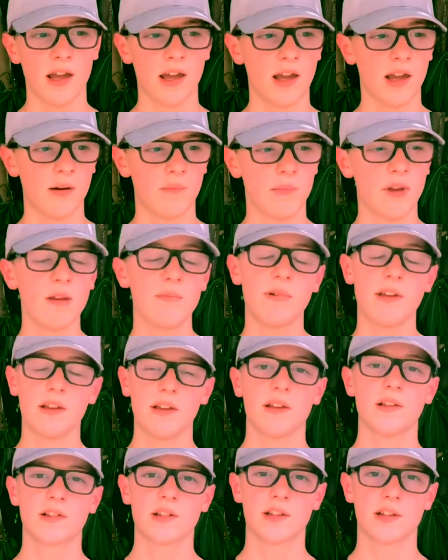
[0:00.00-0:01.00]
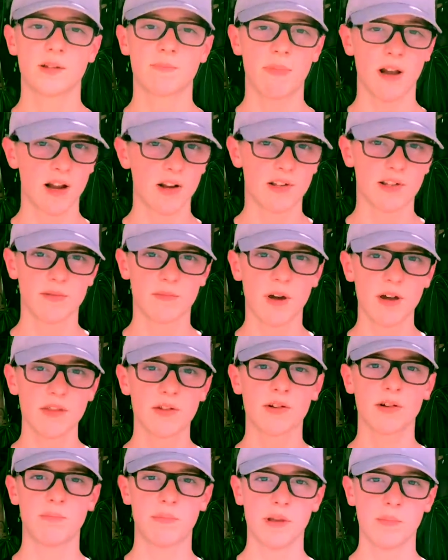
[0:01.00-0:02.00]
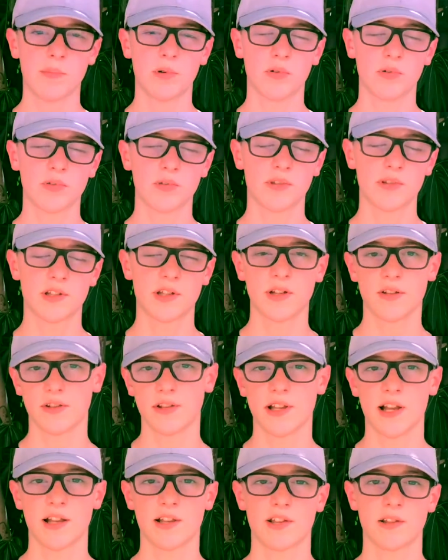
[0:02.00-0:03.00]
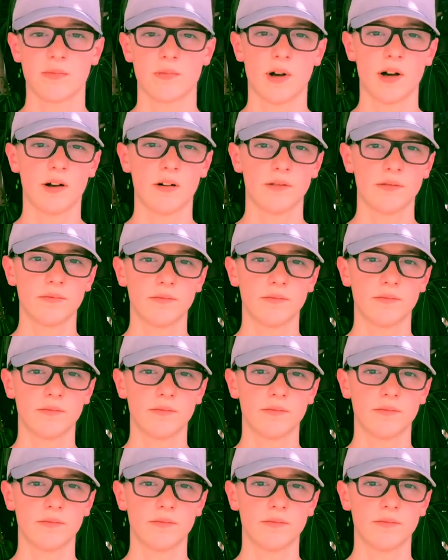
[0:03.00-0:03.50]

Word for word: and maybe inspire some other people to do science as well.